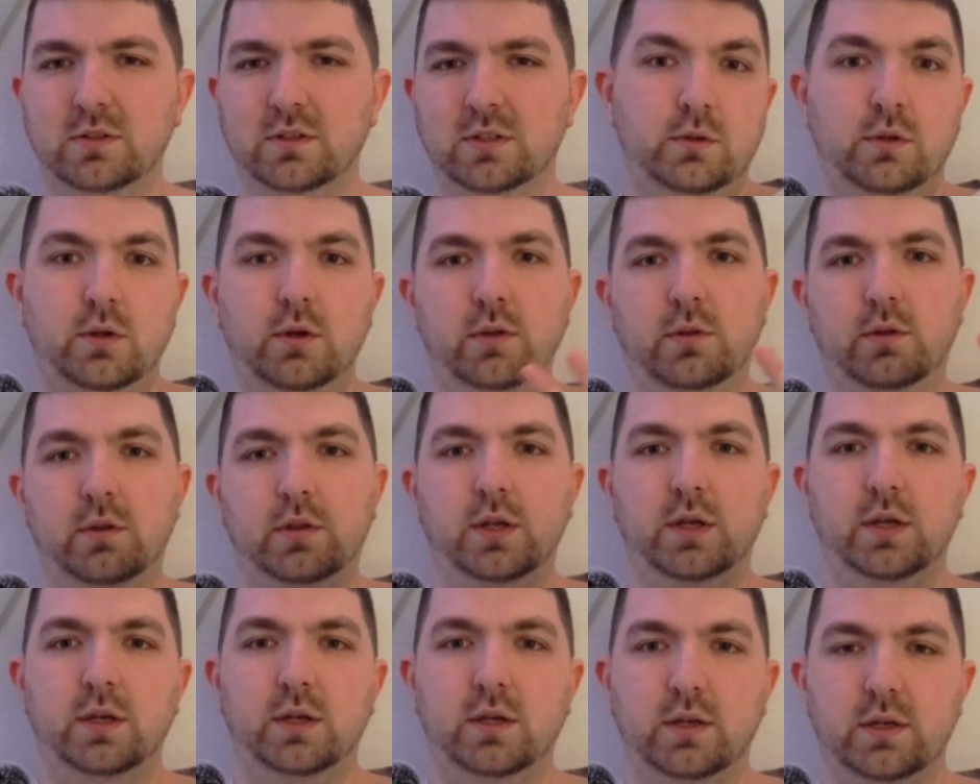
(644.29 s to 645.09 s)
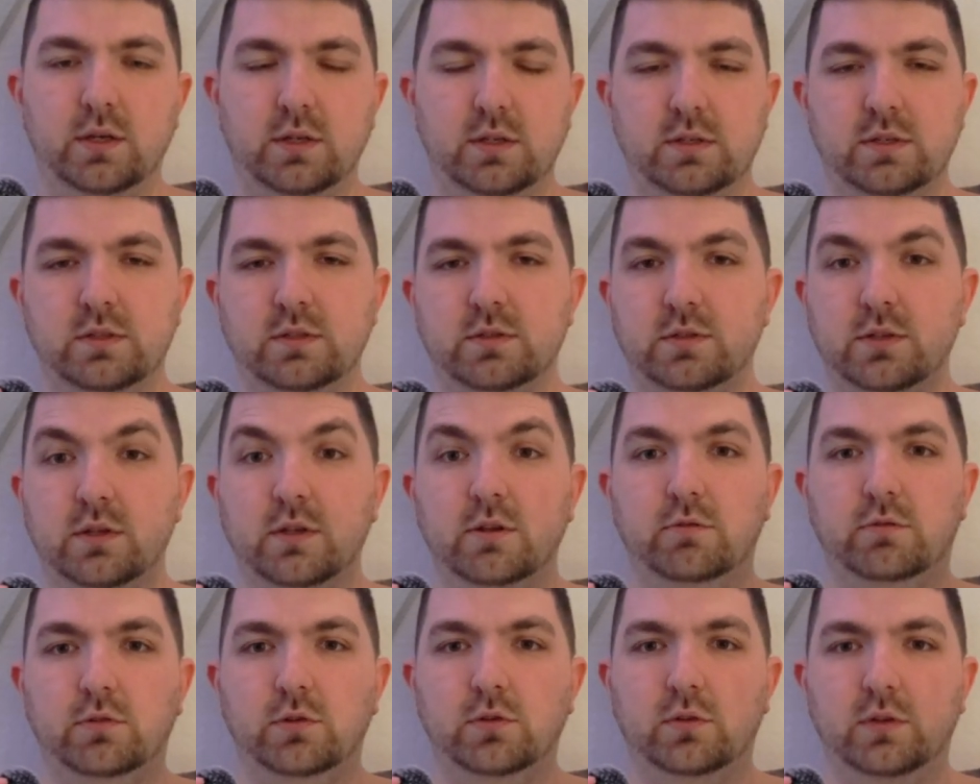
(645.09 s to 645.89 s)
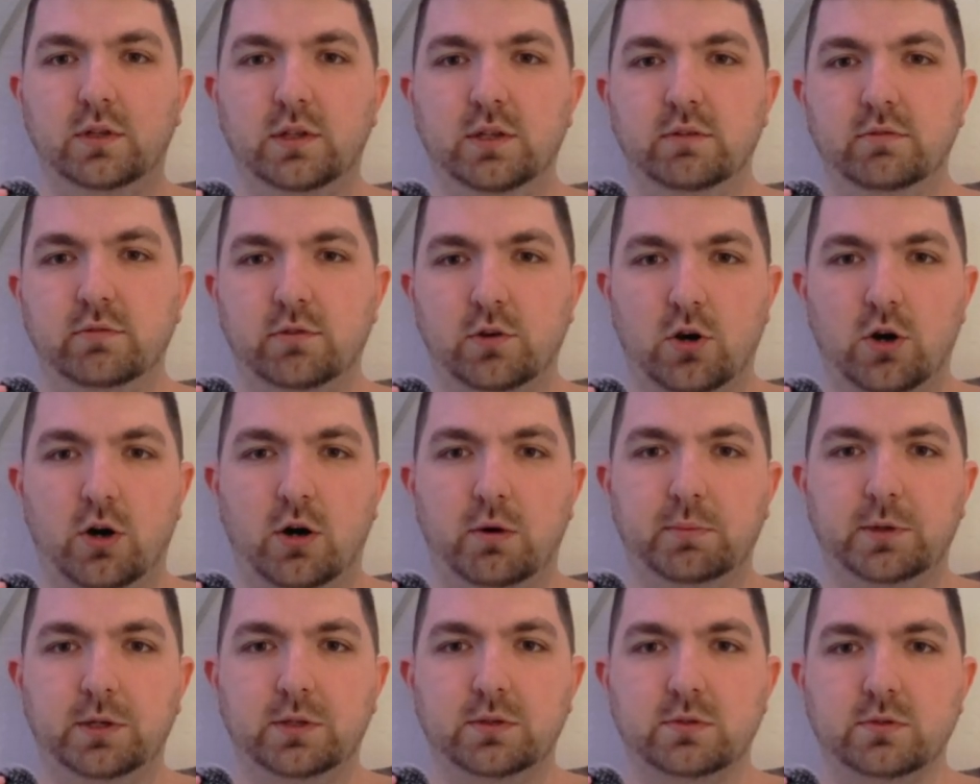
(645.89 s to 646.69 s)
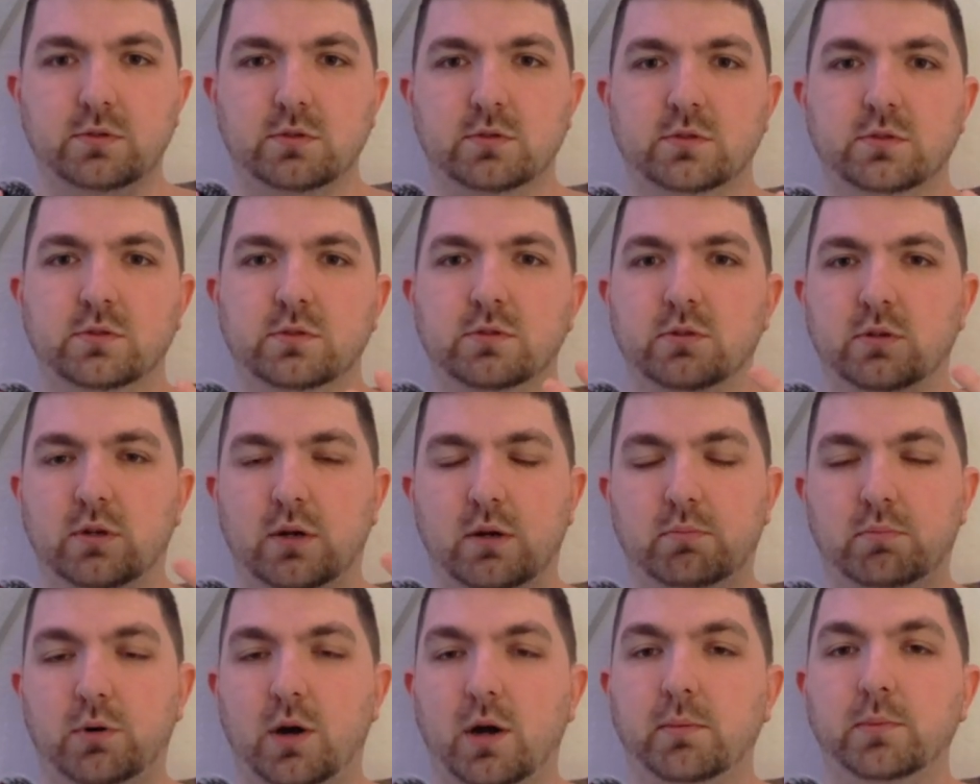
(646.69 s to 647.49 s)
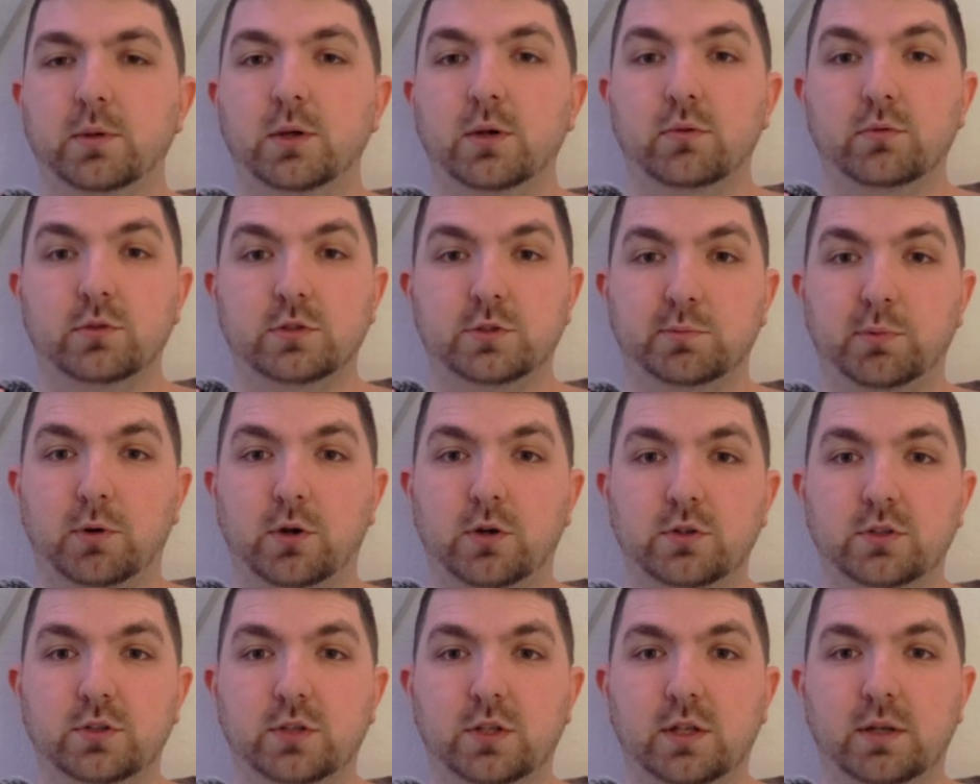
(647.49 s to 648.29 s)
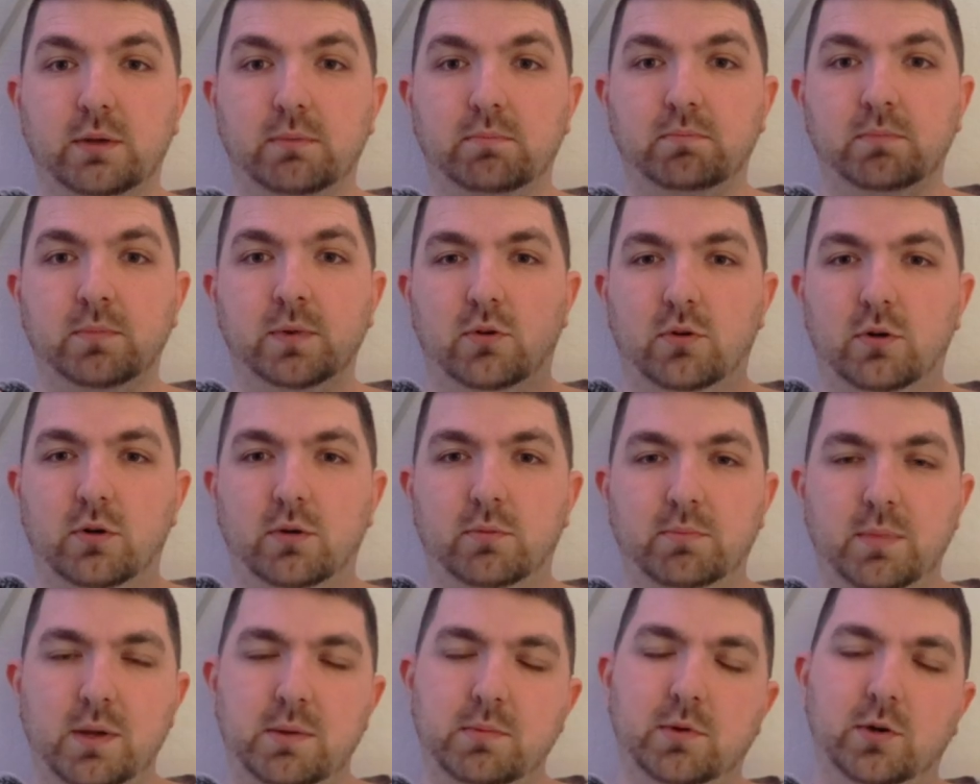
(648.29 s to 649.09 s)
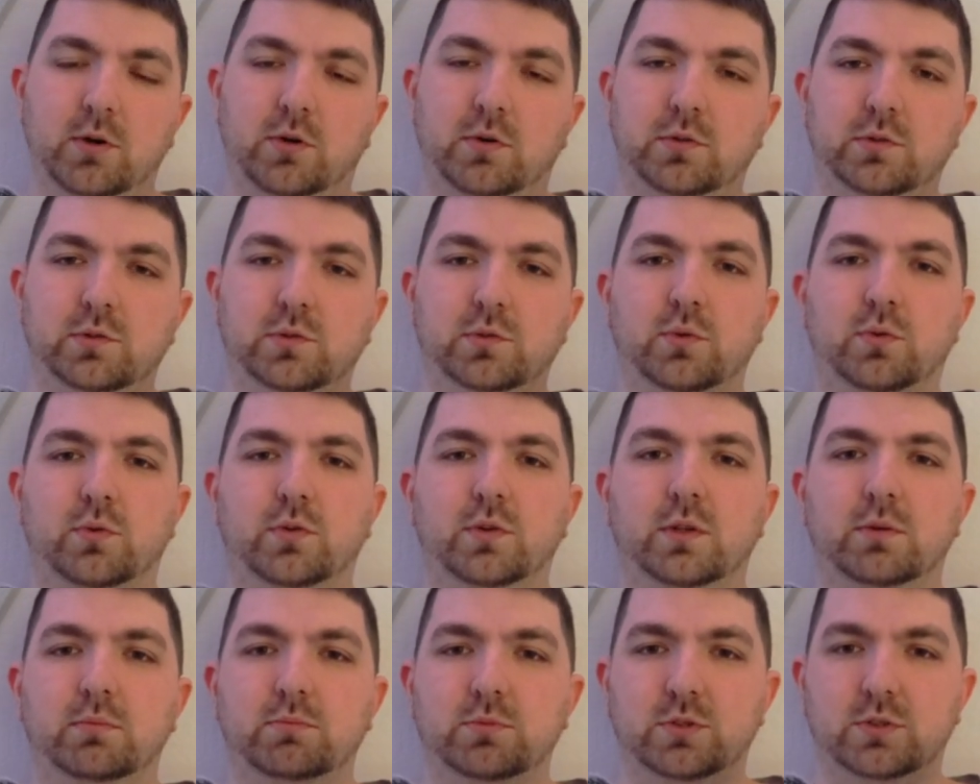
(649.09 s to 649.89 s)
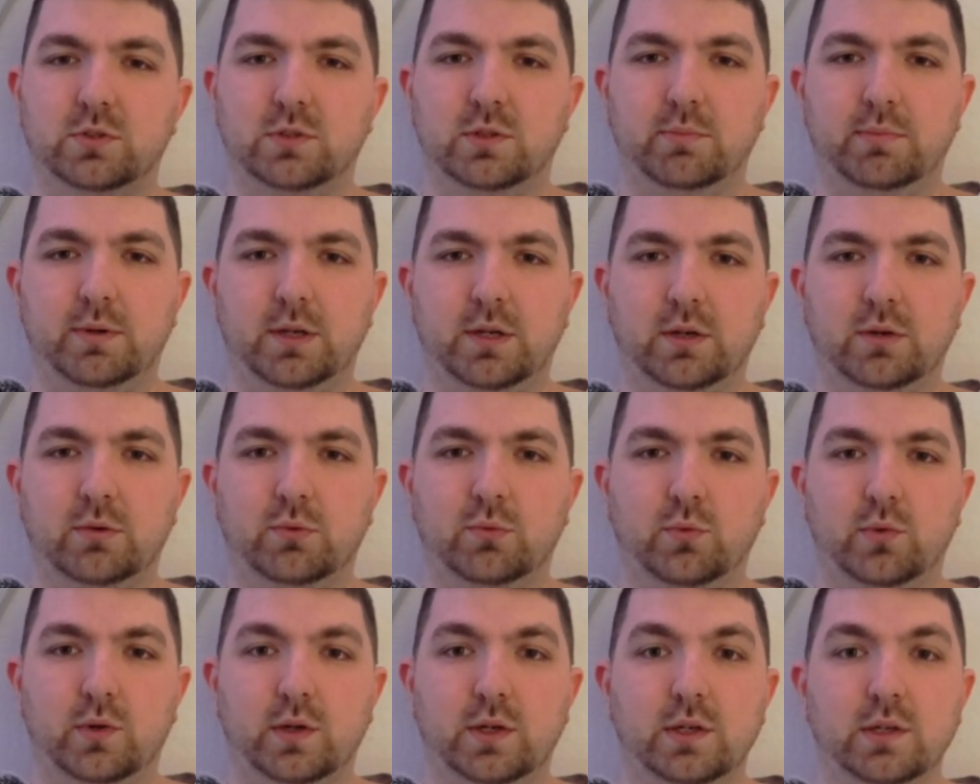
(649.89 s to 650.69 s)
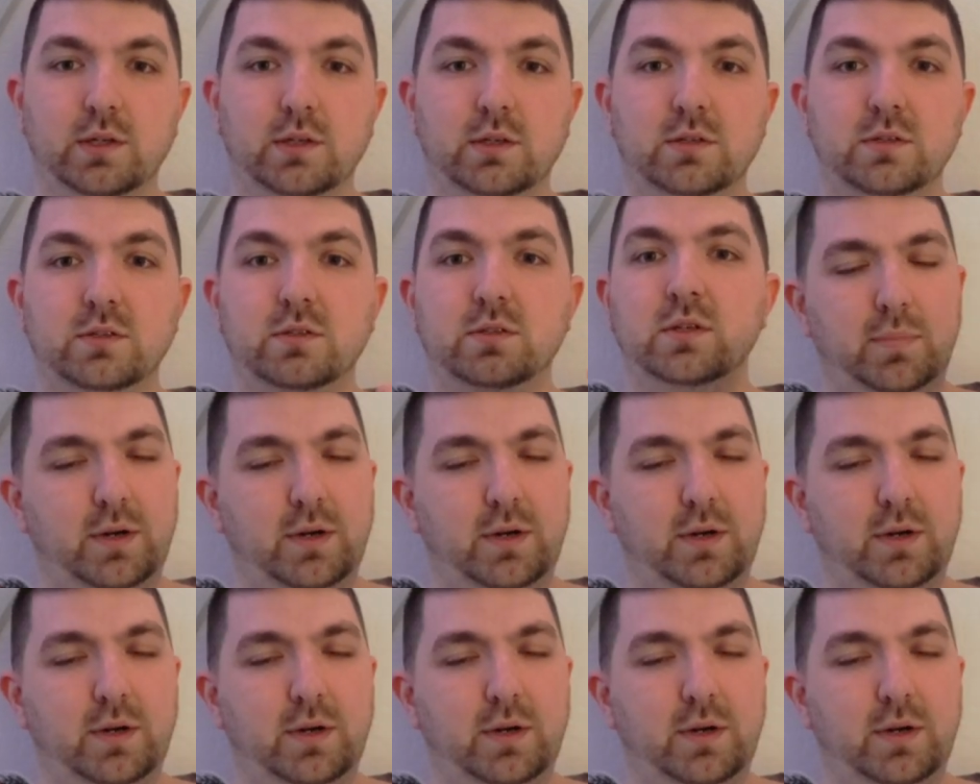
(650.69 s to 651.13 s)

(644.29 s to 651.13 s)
The other thing is if you leave comments, I'm probably going to respond to them, or maybe I'll ignore them just depending on what it is.